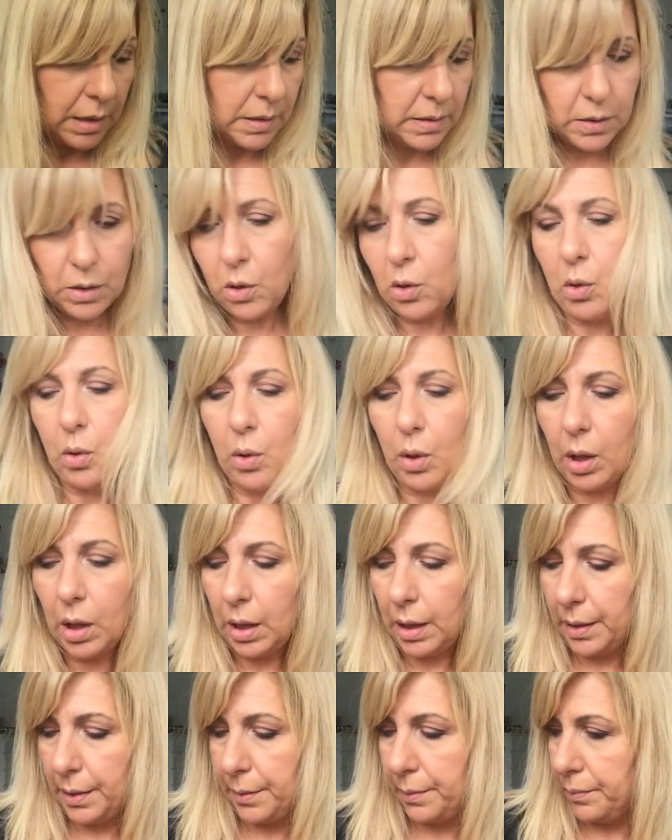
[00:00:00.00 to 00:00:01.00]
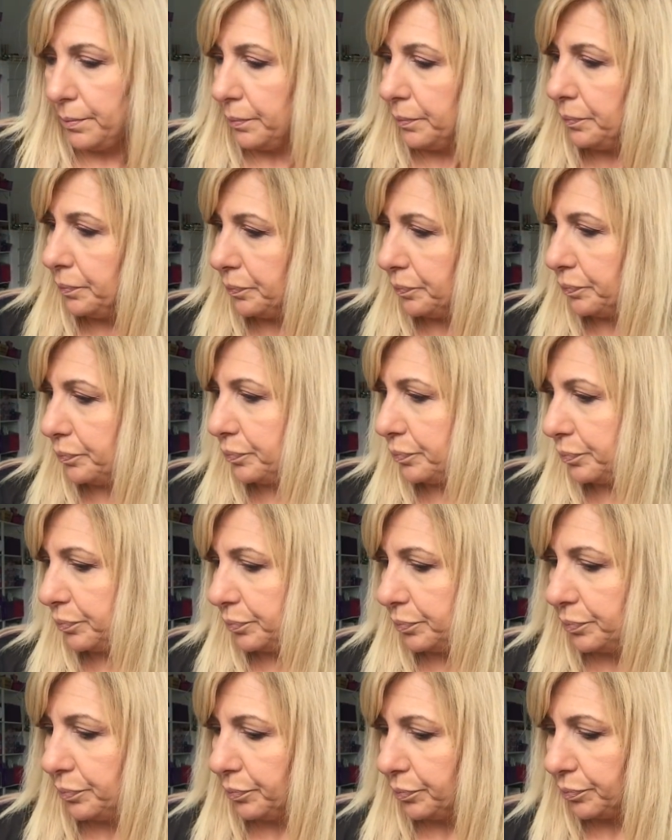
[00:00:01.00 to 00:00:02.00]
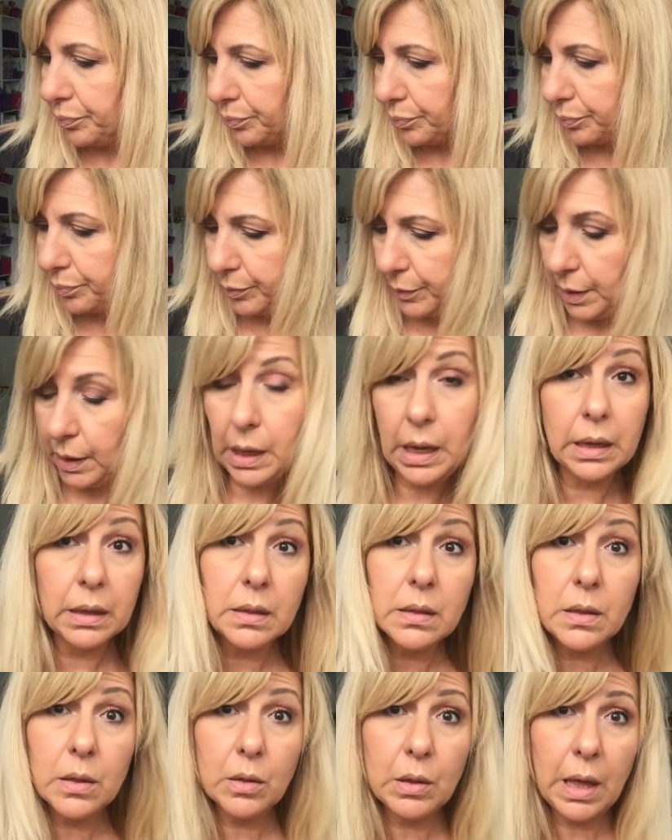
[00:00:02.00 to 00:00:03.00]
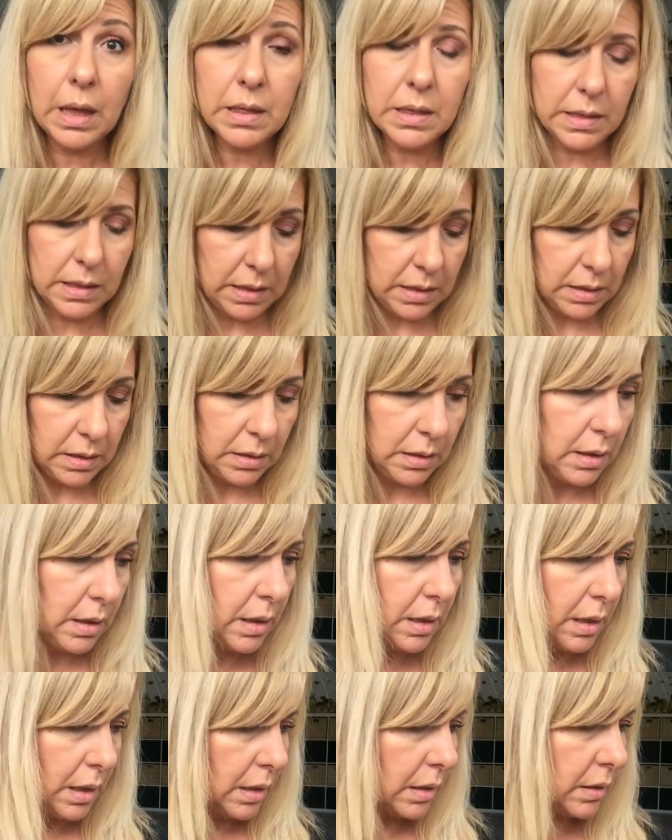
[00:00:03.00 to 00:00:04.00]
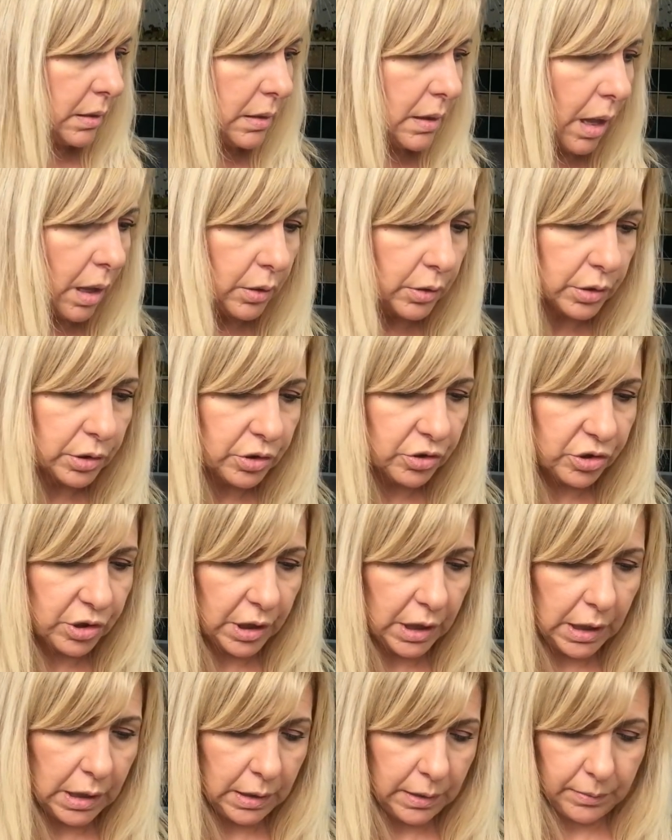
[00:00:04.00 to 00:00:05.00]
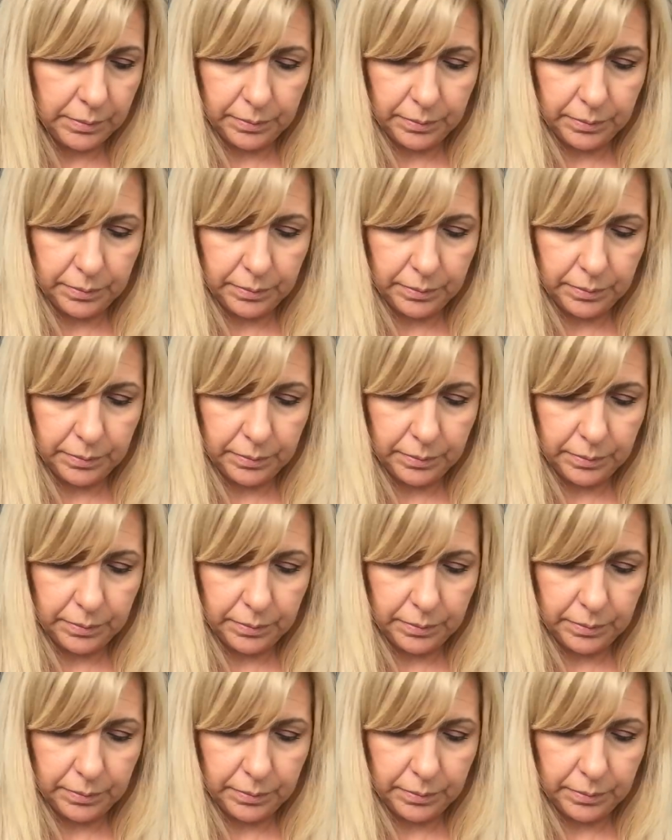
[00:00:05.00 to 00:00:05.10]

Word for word: So, um, yeah, so that's Dollar Tree.